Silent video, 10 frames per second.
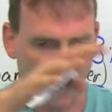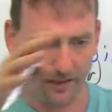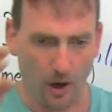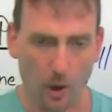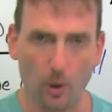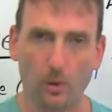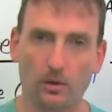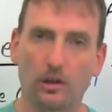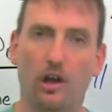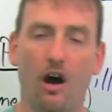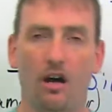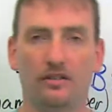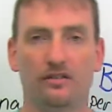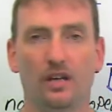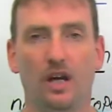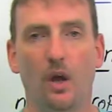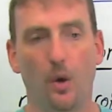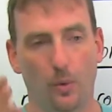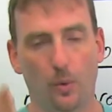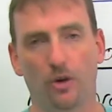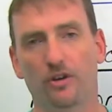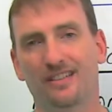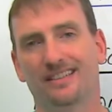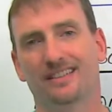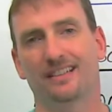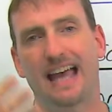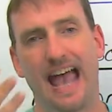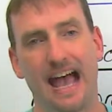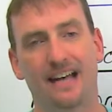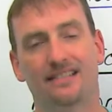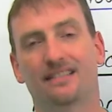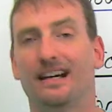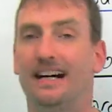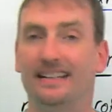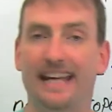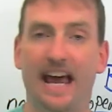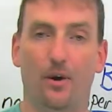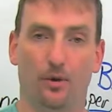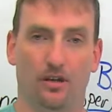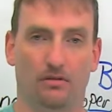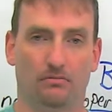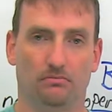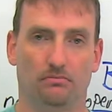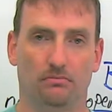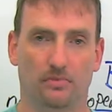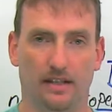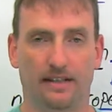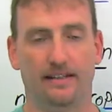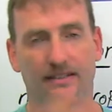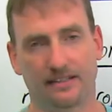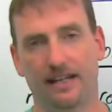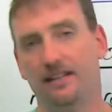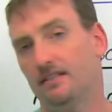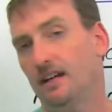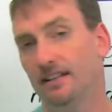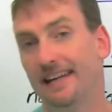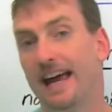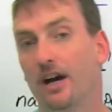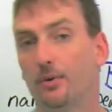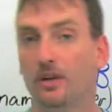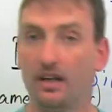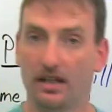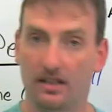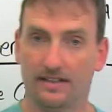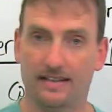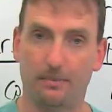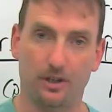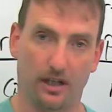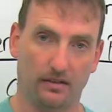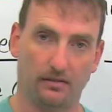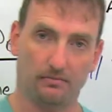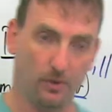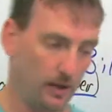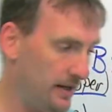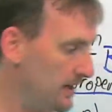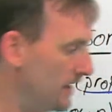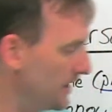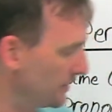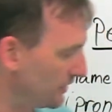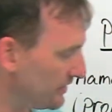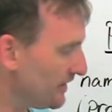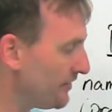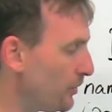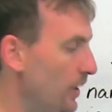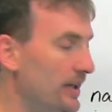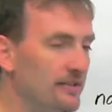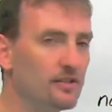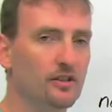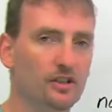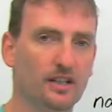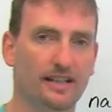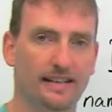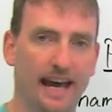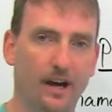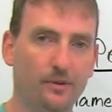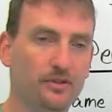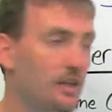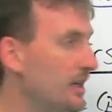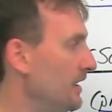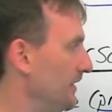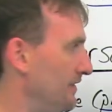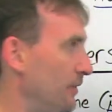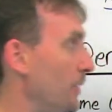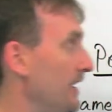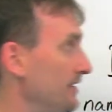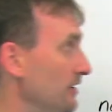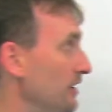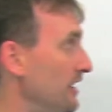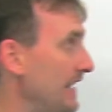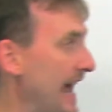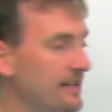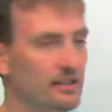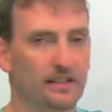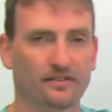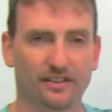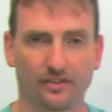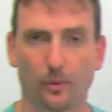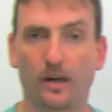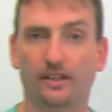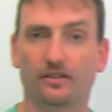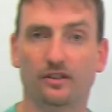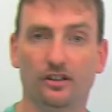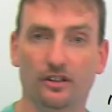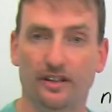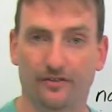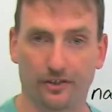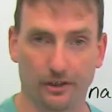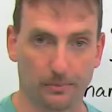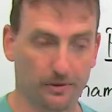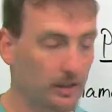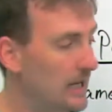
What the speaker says: the whole clause works as a noun. And in this case, a noun subject, okay? So there's different ways to look at nouns, different ways to look at adjectives, different ways to look at verbs.